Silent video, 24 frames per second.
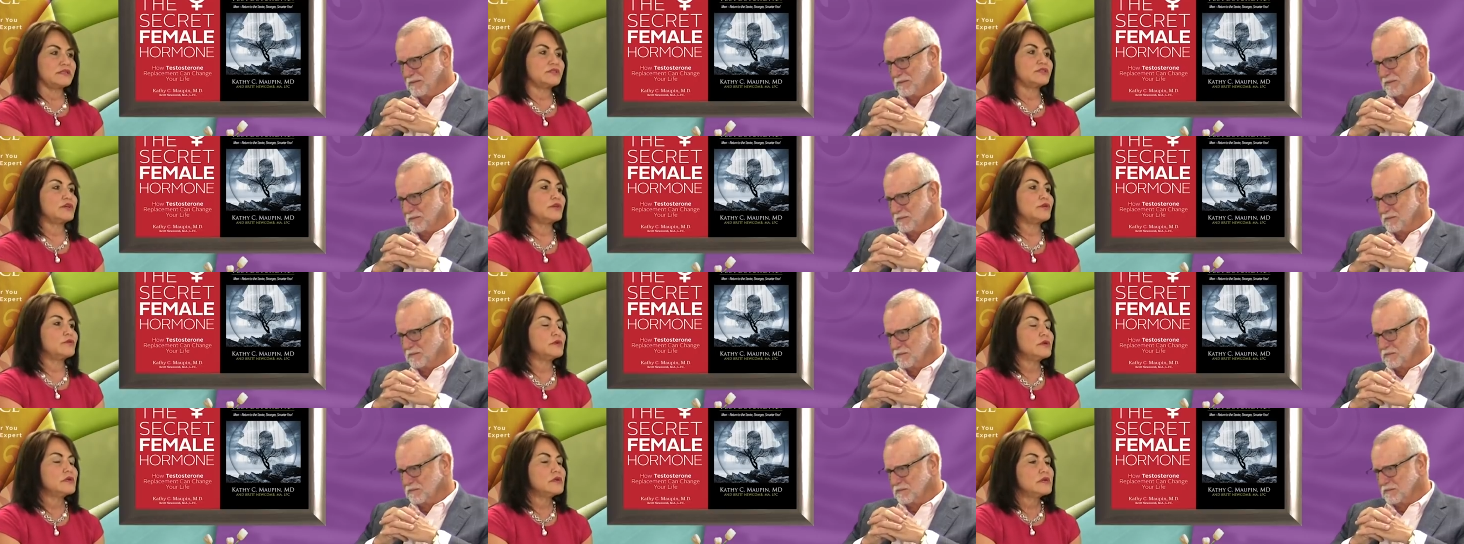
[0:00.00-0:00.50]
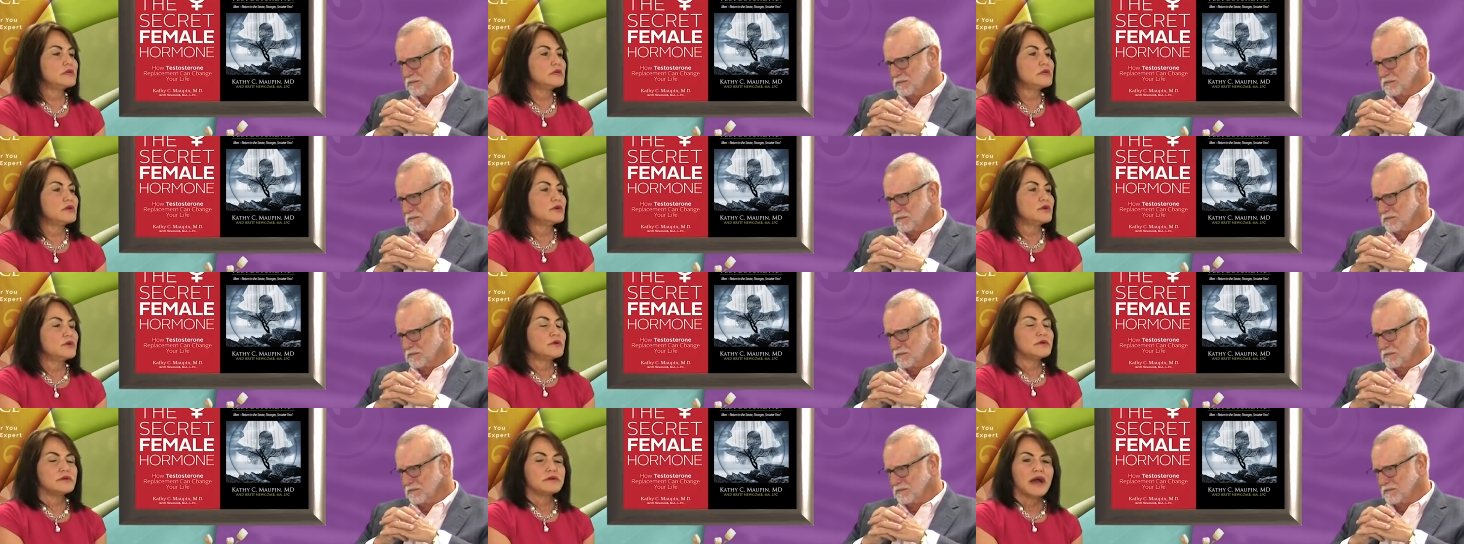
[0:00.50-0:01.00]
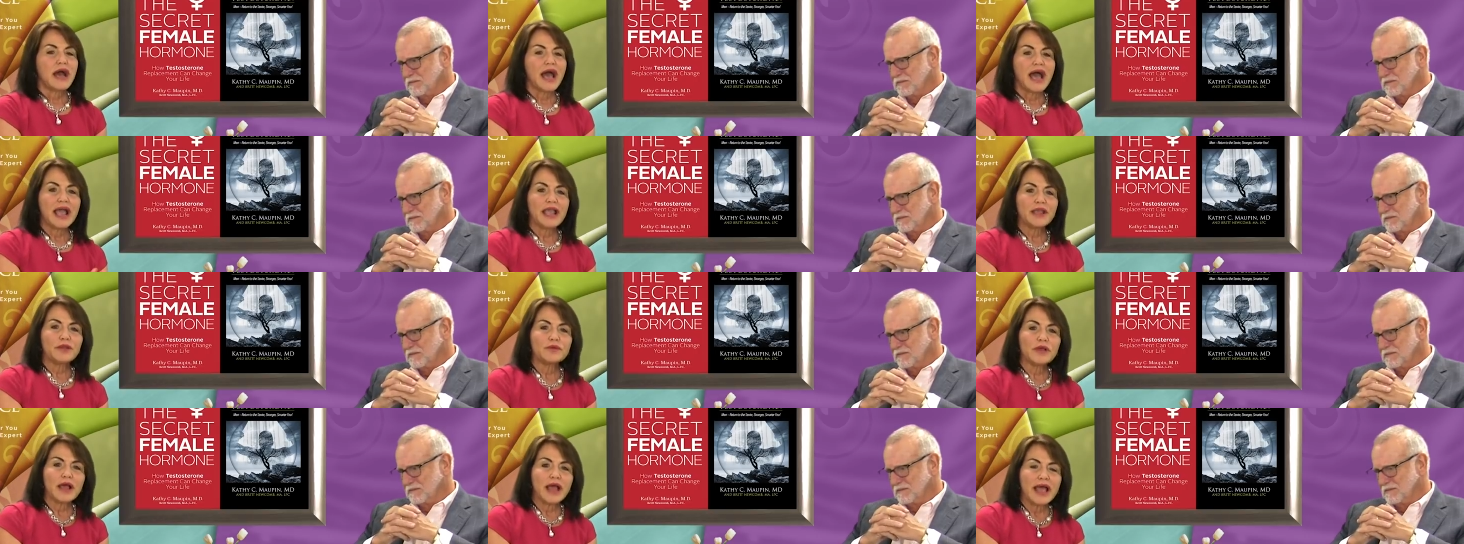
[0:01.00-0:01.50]
Speaker 1: and so
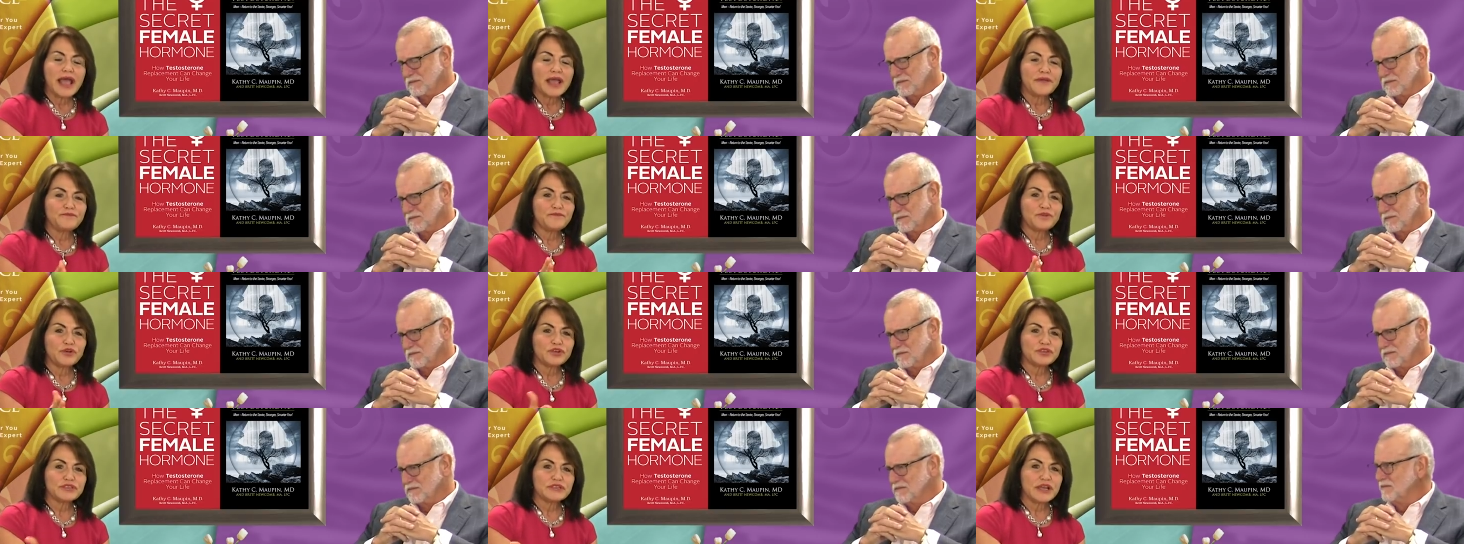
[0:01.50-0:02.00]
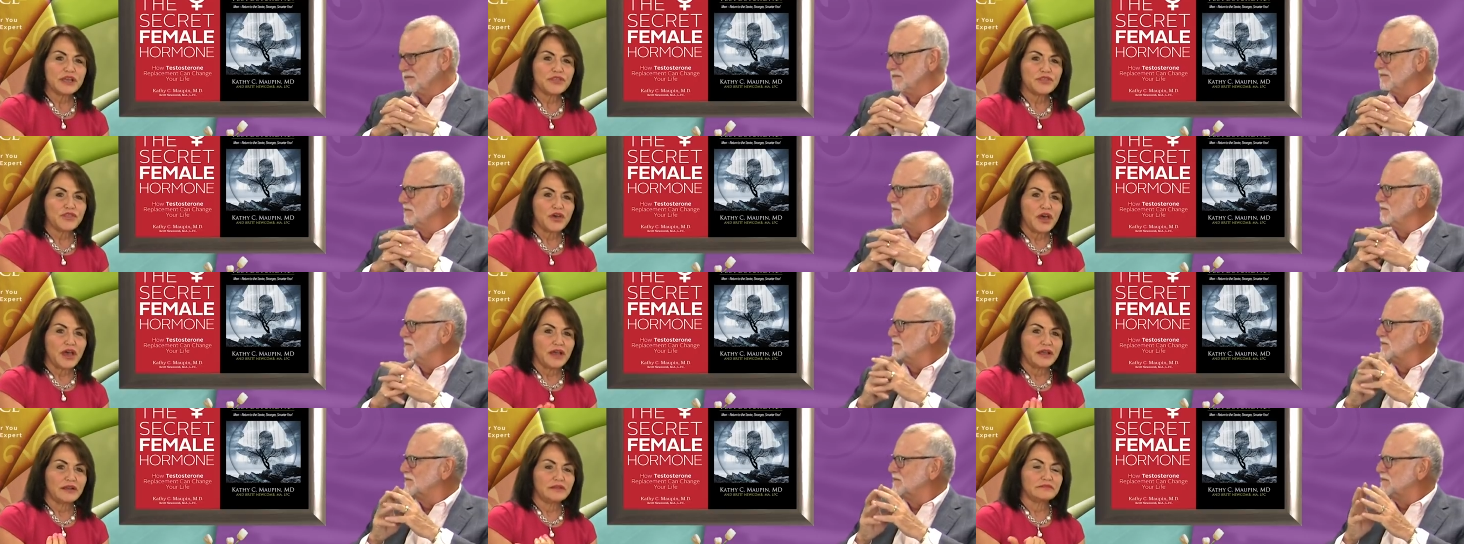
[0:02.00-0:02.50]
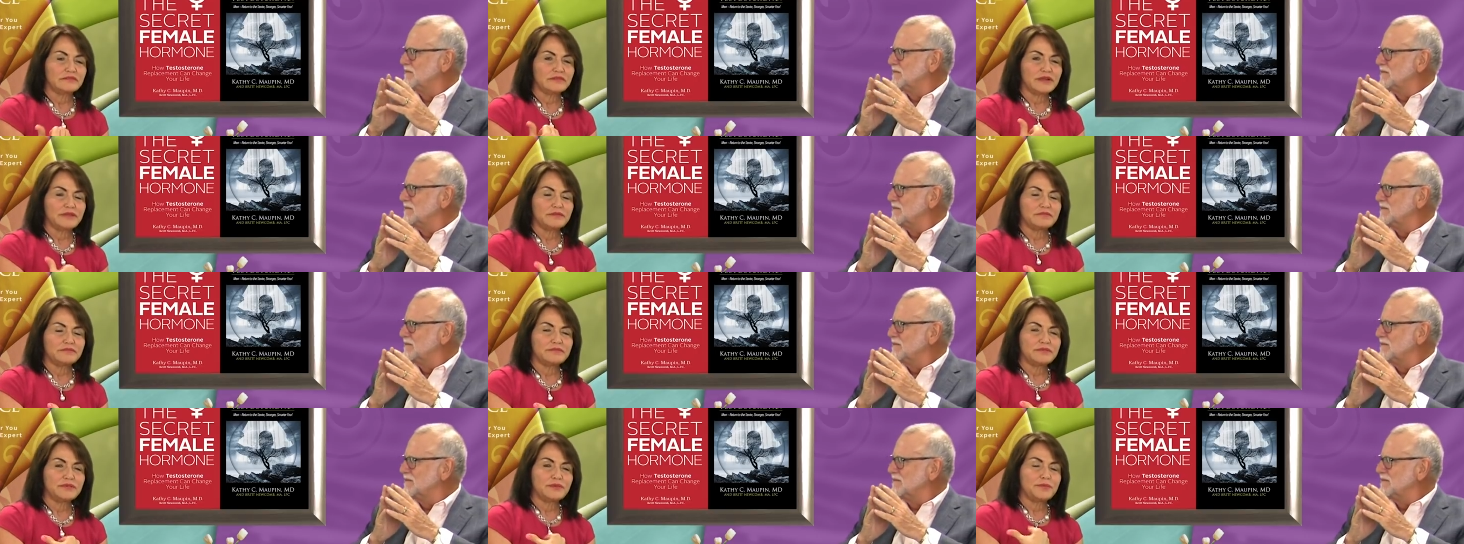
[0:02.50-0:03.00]
I at first I thought I,
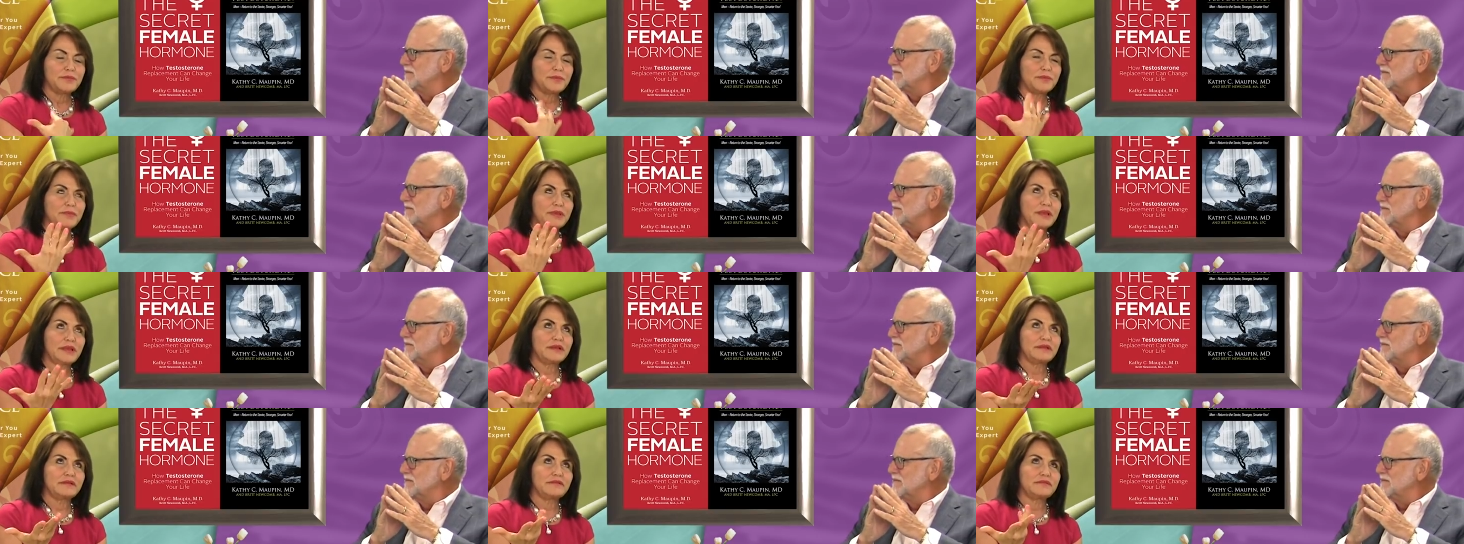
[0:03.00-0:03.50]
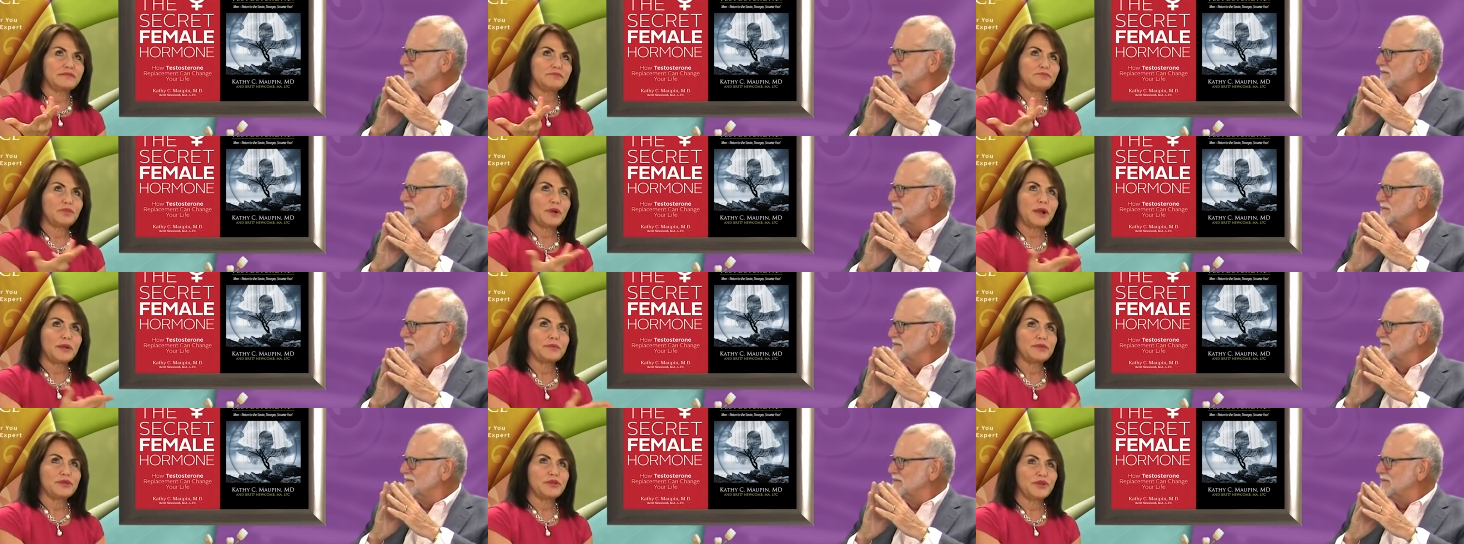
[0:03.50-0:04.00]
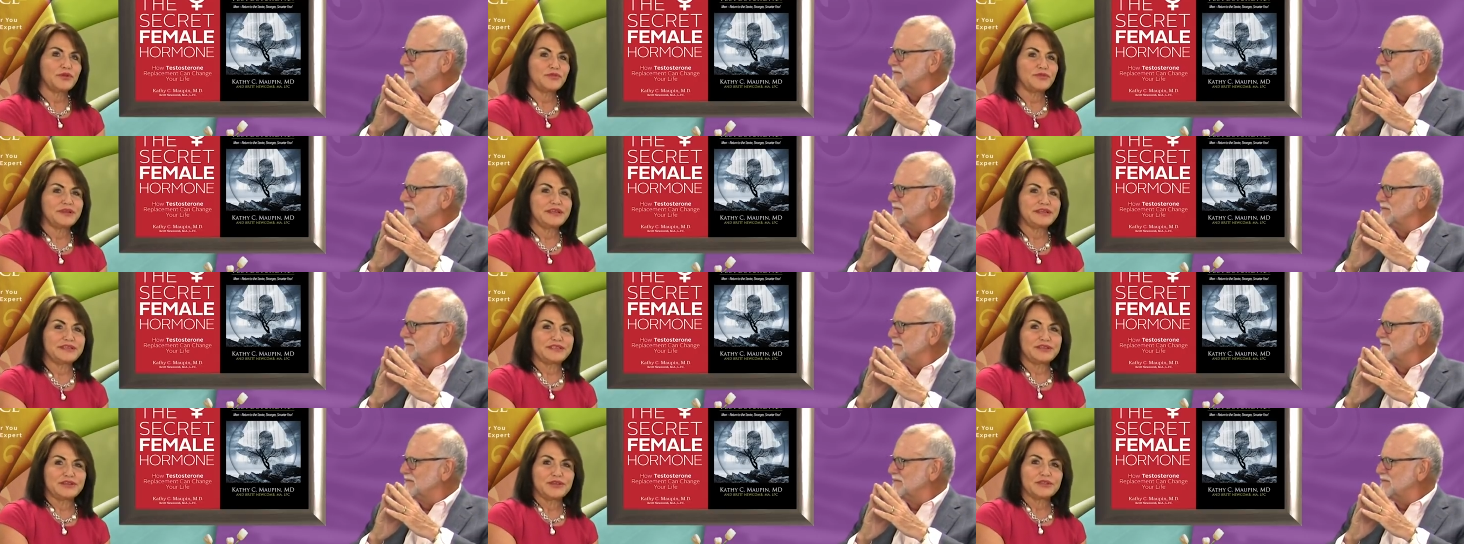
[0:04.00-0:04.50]
I, mean probably you don't
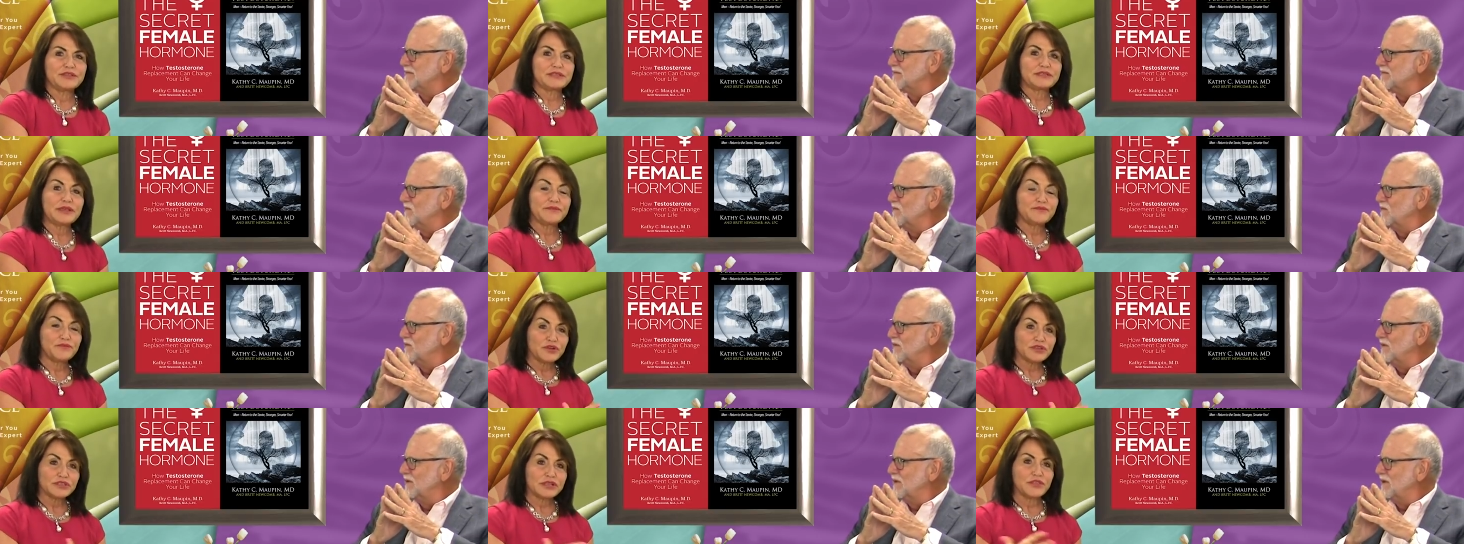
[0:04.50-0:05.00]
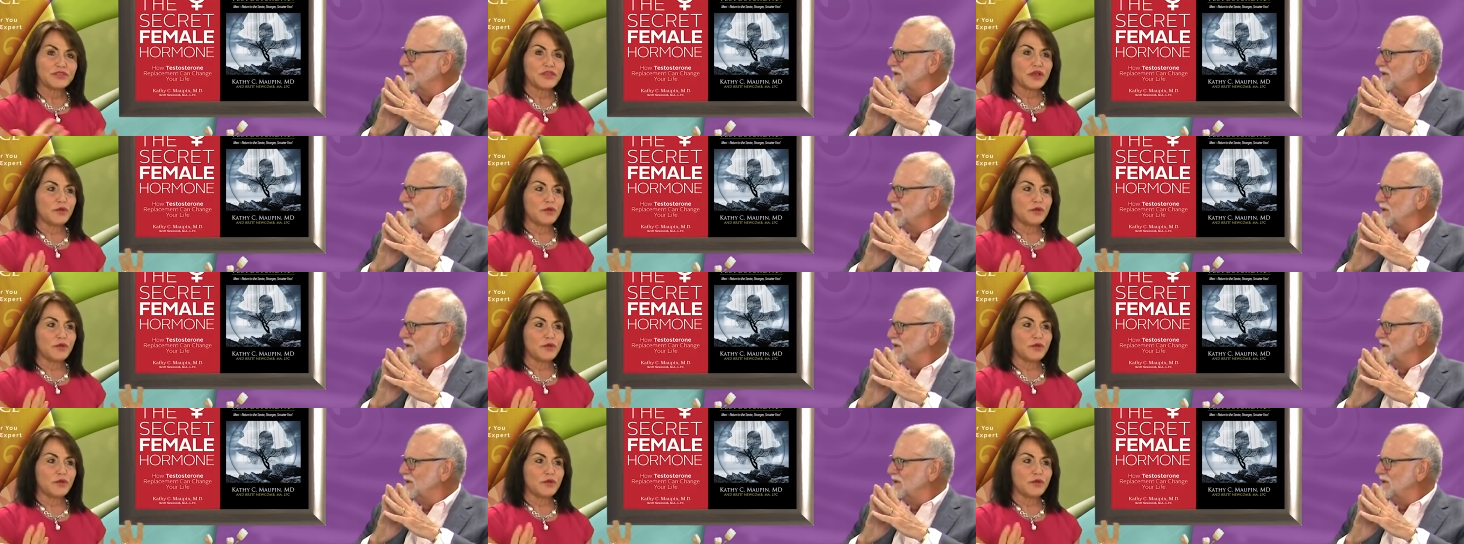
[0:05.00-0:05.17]
need to know this. At first I